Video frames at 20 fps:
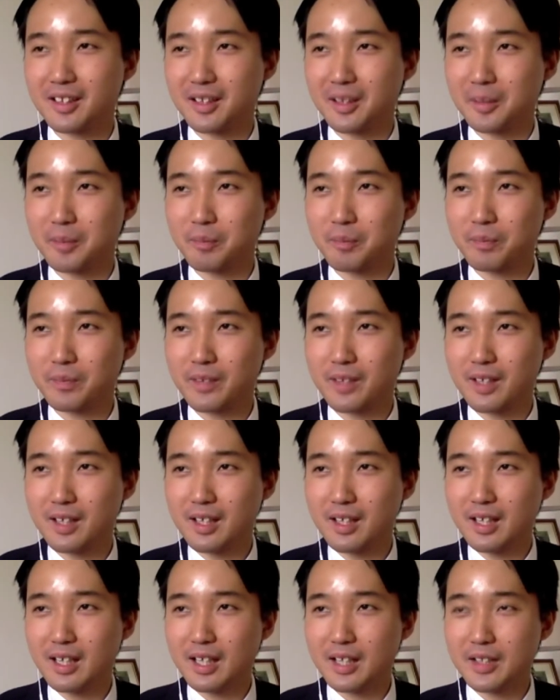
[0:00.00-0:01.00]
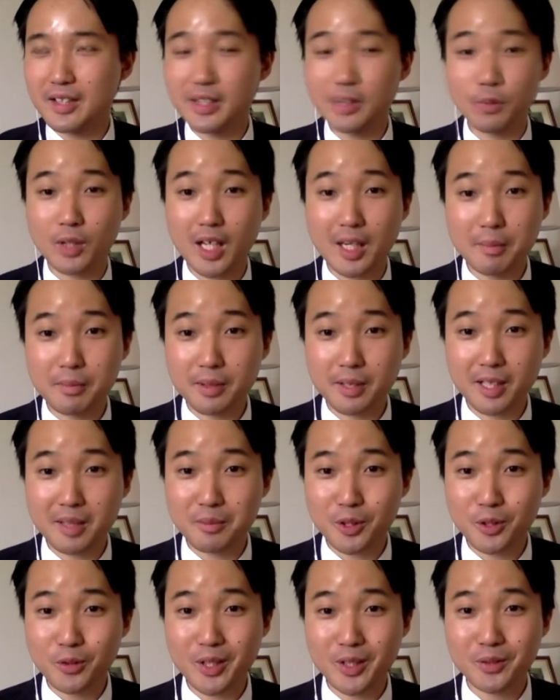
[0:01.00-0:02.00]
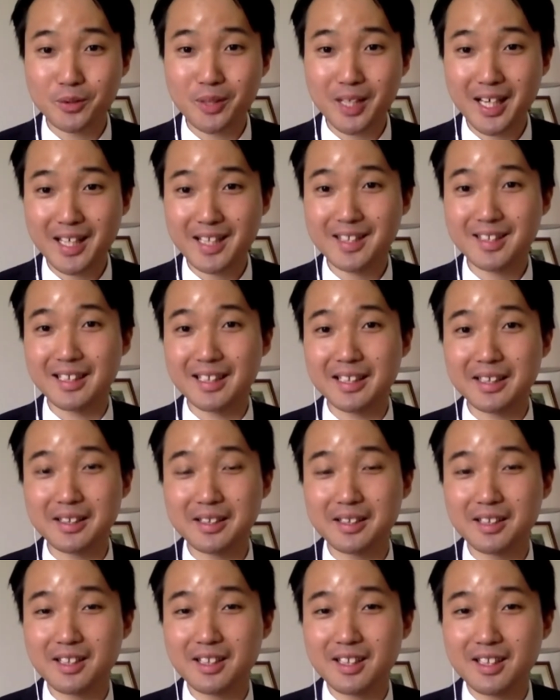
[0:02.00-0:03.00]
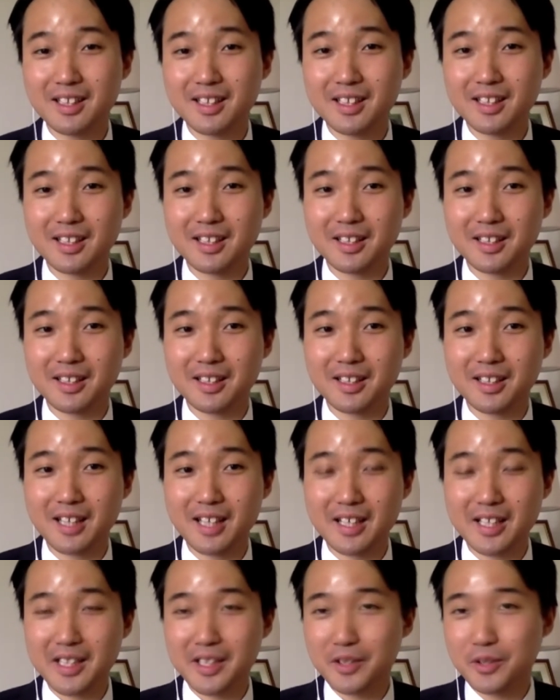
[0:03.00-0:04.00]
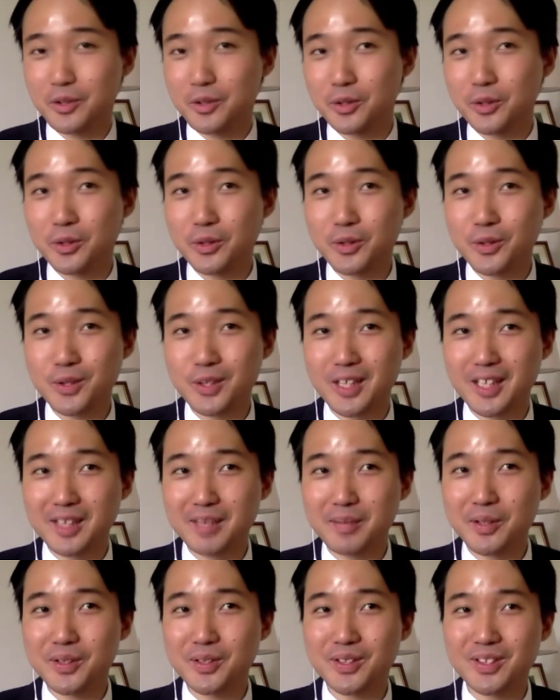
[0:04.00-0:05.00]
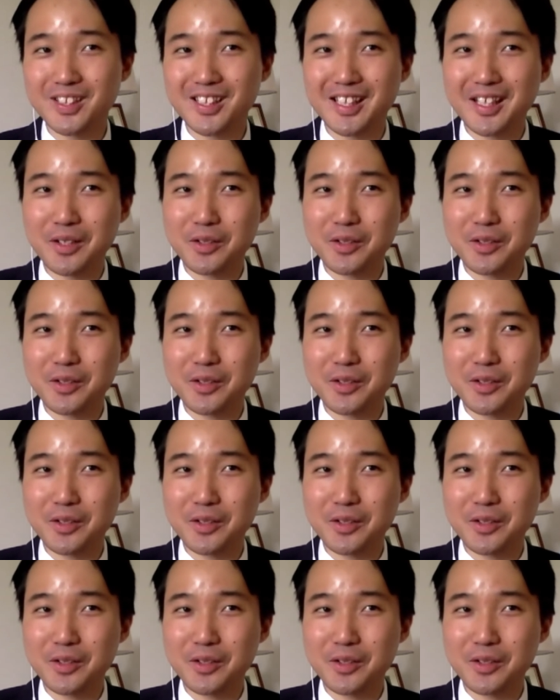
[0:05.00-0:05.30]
I think, well, I'm a cradle Catholic, and I could not, I suppose,